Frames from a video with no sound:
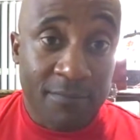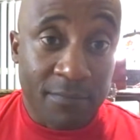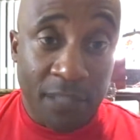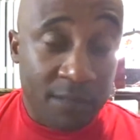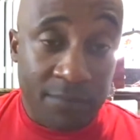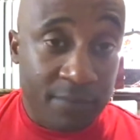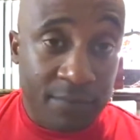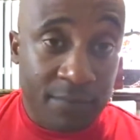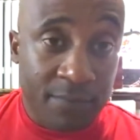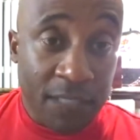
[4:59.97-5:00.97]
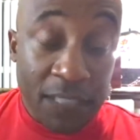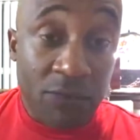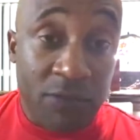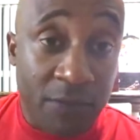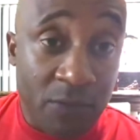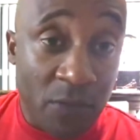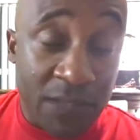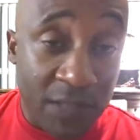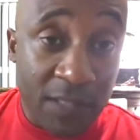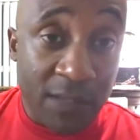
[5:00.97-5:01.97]
but He was from the
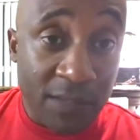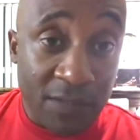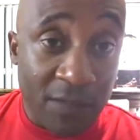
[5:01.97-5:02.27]
West Indies.